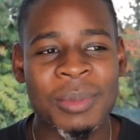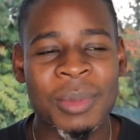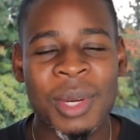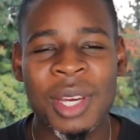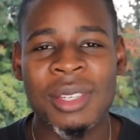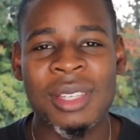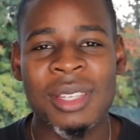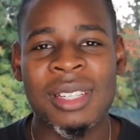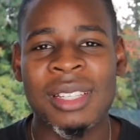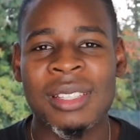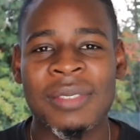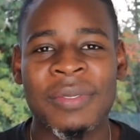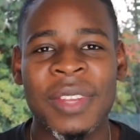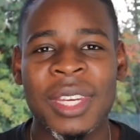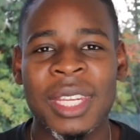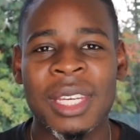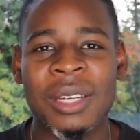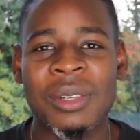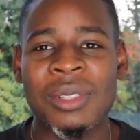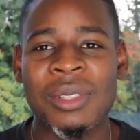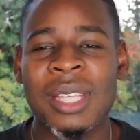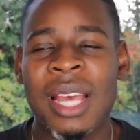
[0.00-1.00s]
merch in his
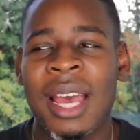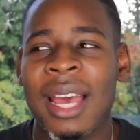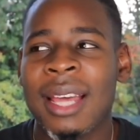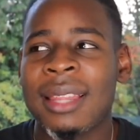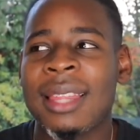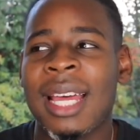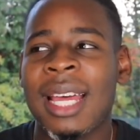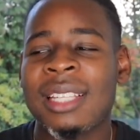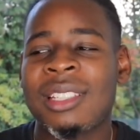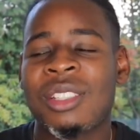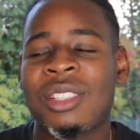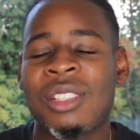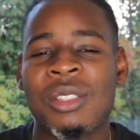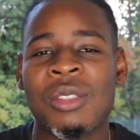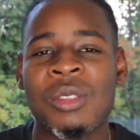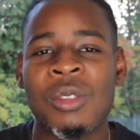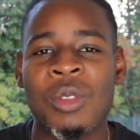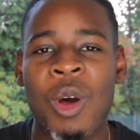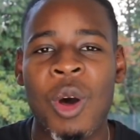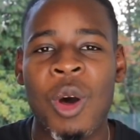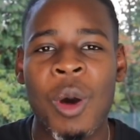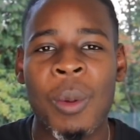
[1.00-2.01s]
videos. That's just
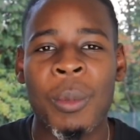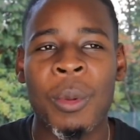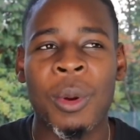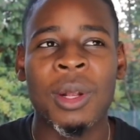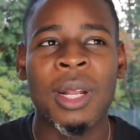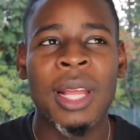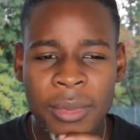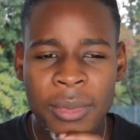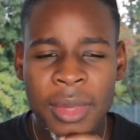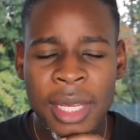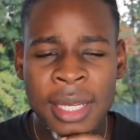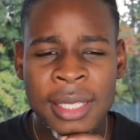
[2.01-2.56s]
normal.